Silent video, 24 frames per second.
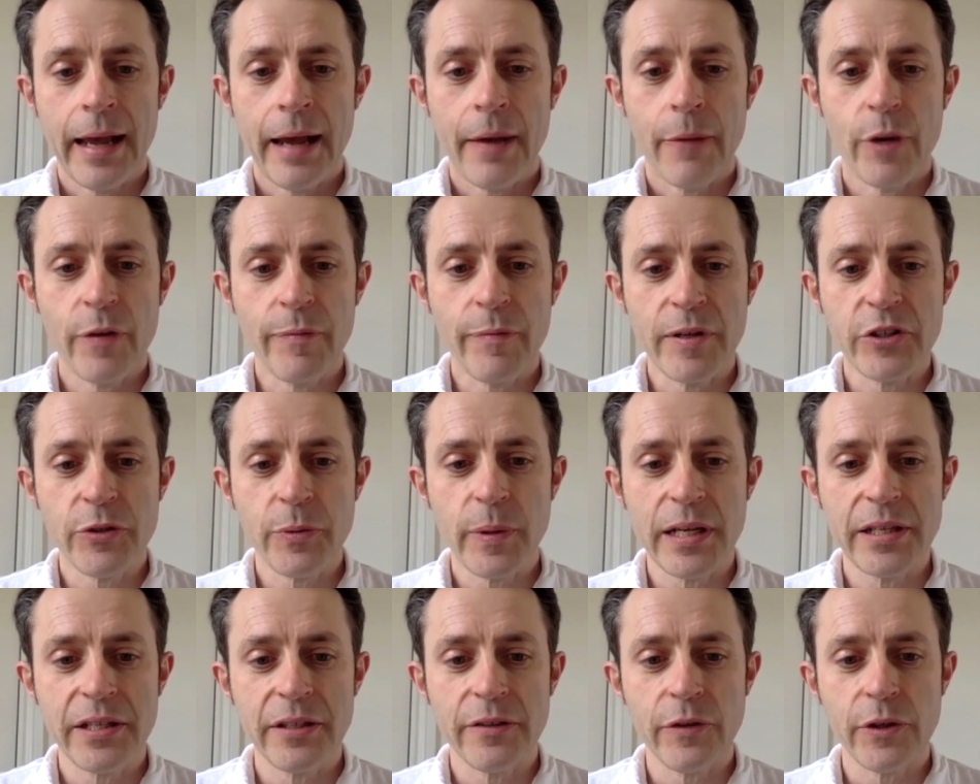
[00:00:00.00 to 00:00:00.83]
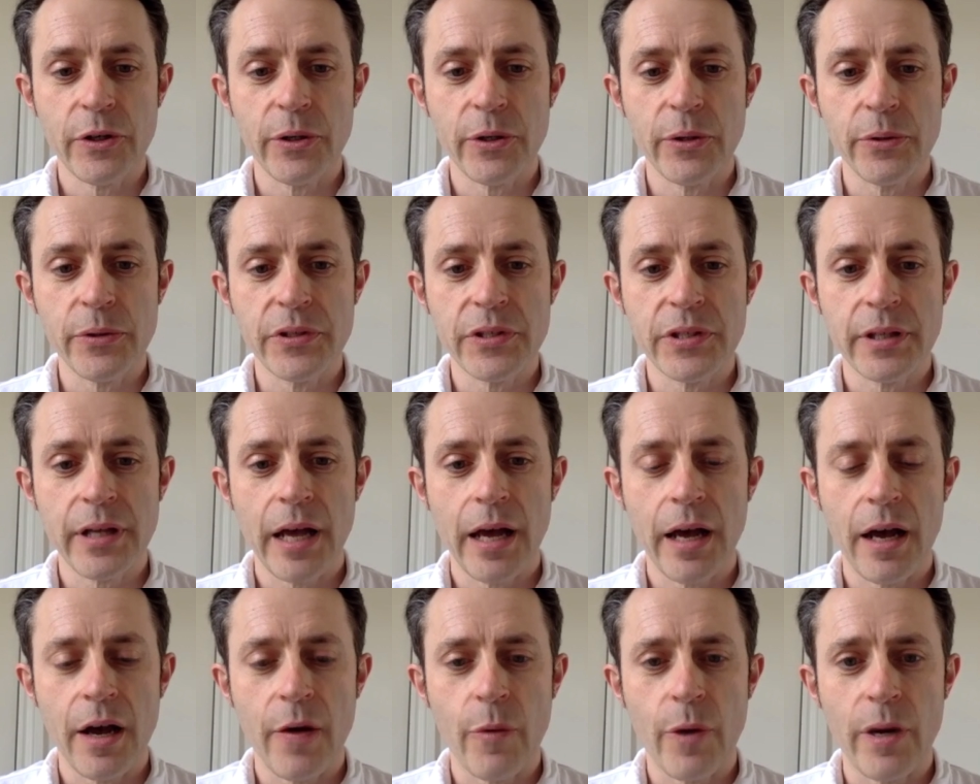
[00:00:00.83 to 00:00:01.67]
We've been tweeting, of course.
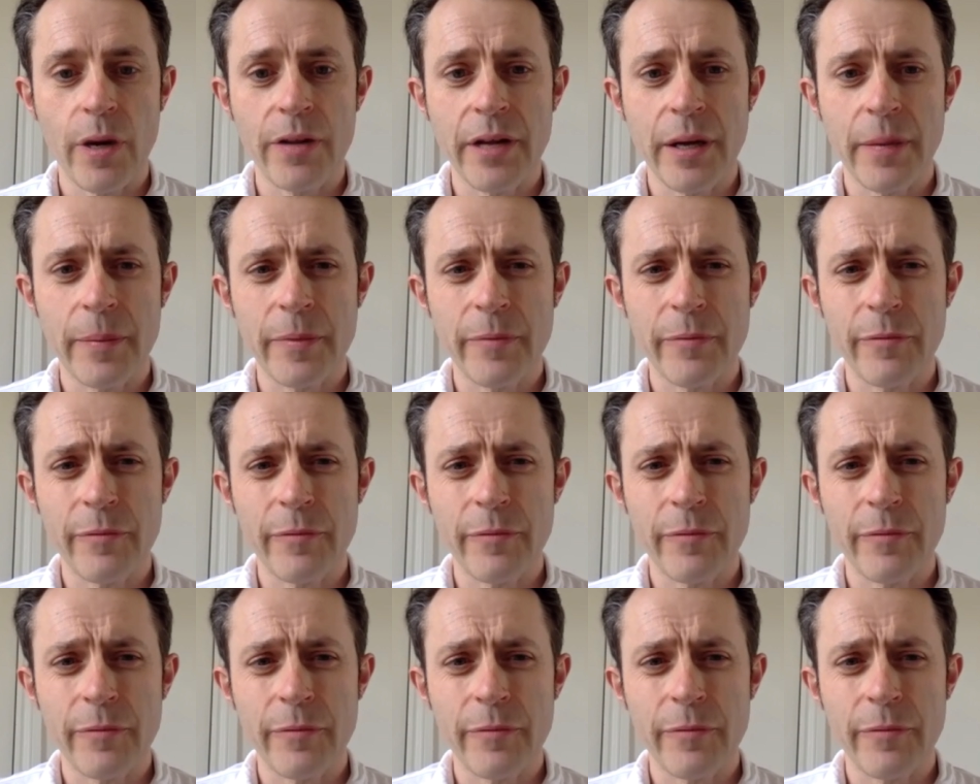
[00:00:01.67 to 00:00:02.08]
One of them,